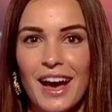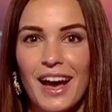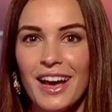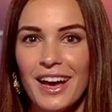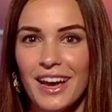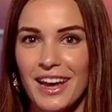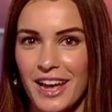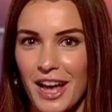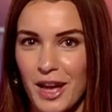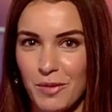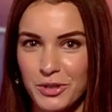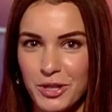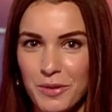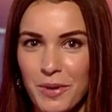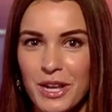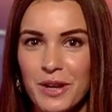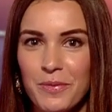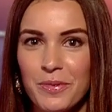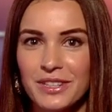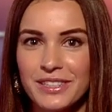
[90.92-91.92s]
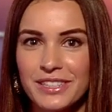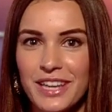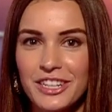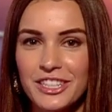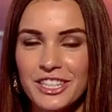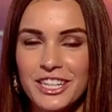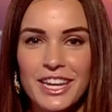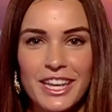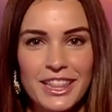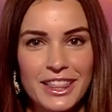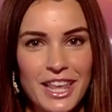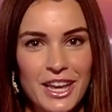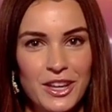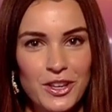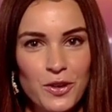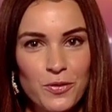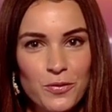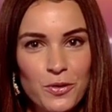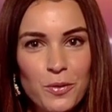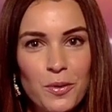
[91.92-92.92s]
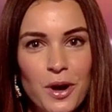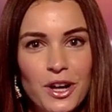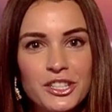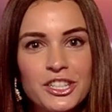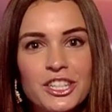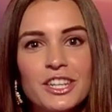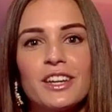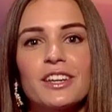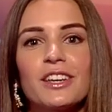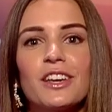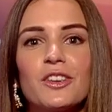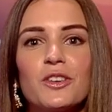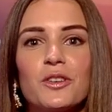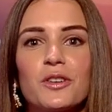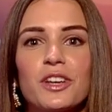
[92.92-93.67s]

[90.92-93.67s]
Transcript: Hi, I'm Joumanna Bercetche and thank you for watching.